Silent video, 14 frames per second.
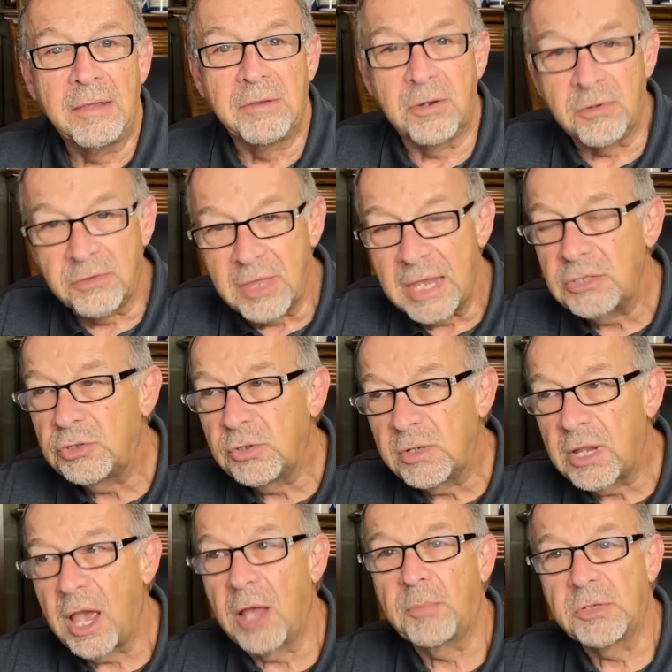There are things to
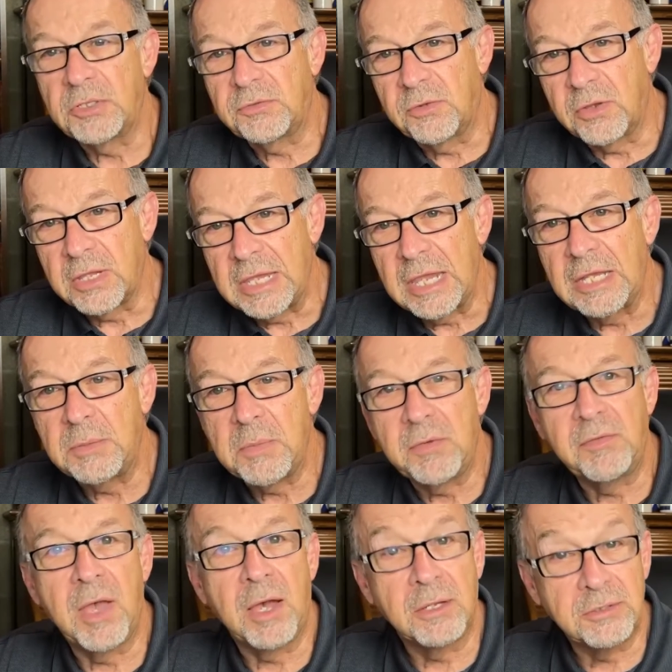accomplish for the kingdom of
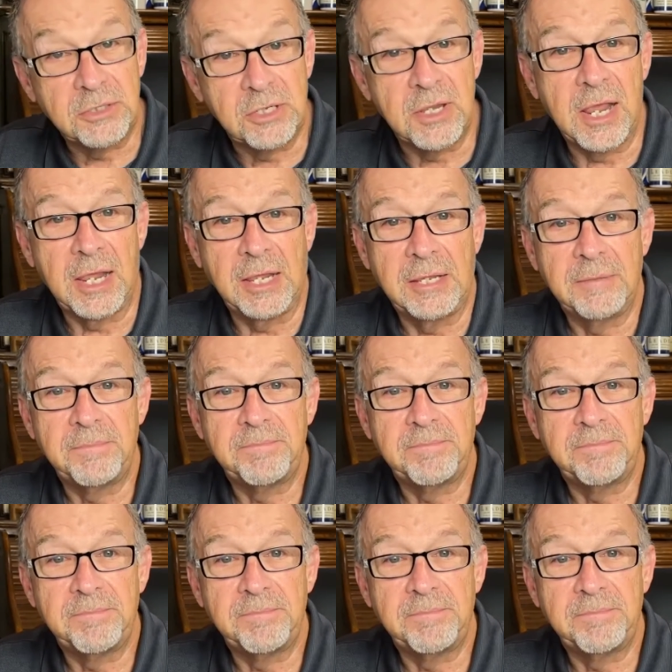God today